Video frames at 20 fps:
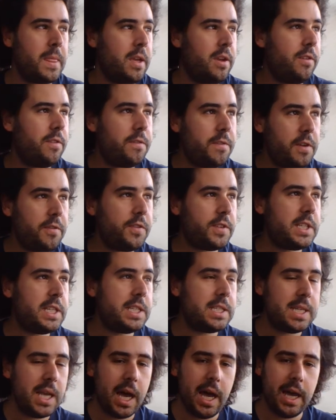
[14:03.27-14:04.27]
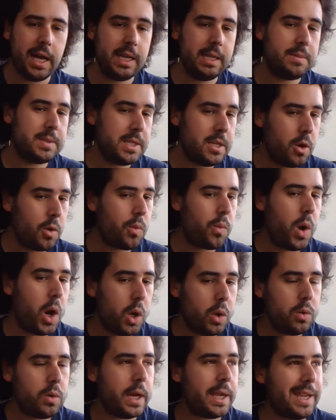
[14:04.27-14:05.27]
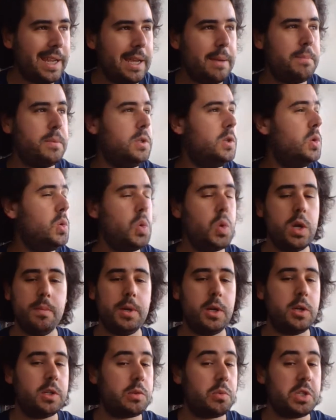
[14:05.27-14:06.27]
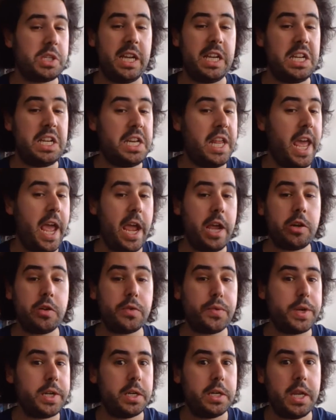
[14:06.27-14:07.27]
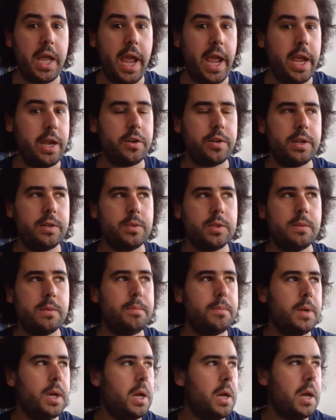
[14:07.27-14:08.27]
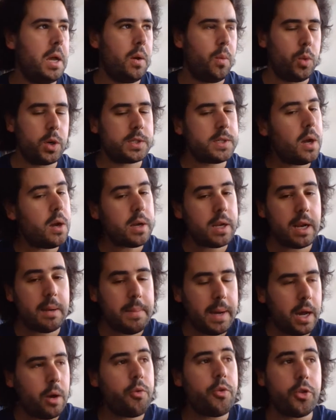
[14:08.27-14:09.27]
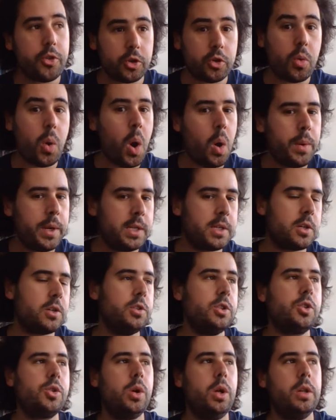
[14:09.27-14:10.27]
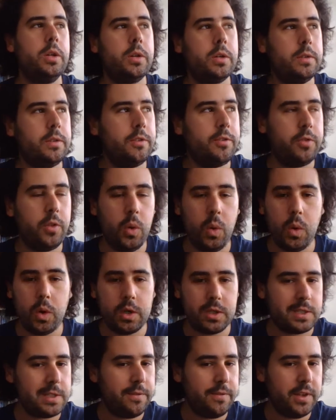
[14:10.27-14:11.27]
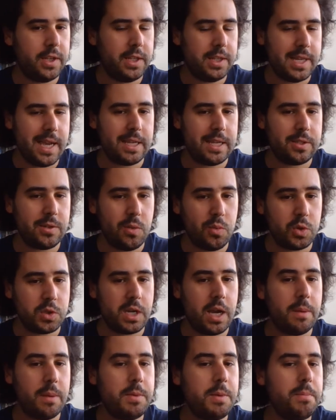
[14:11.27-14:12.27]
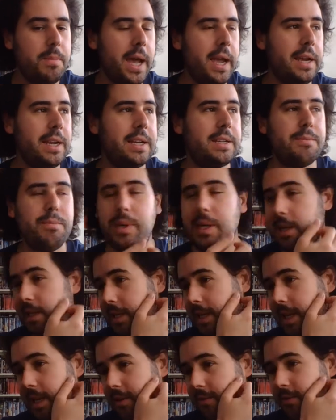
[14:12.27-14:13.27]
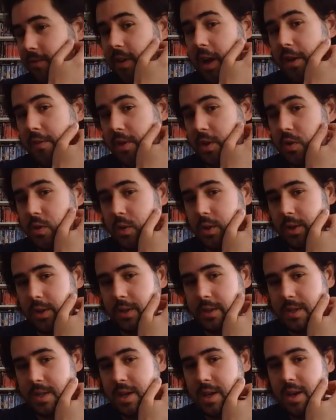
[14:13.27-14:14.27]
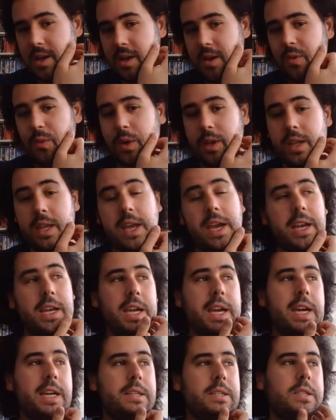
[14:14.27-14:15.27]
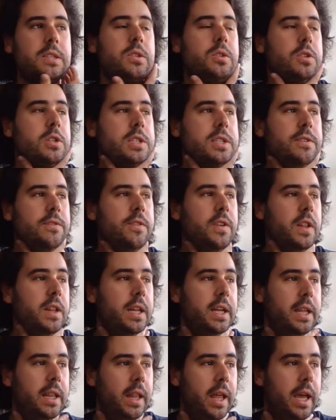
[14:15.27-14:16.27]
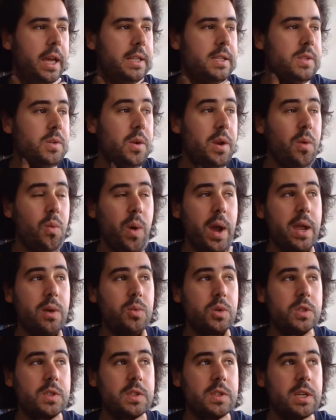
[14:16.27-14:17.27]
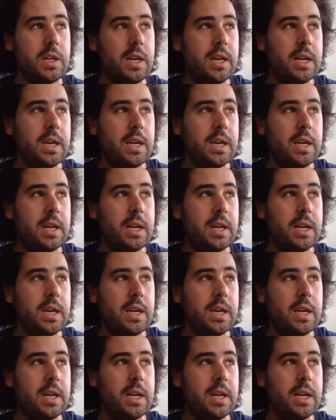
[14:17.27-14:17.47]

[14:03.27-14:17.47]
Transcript: 50 times in a row. I keep doing because I was getting angrier and angrier. We're talking about throwing the controller on the floor or something like that. So I was coming back at being like a 5-year-old with the NES or something like that. So in a way, it was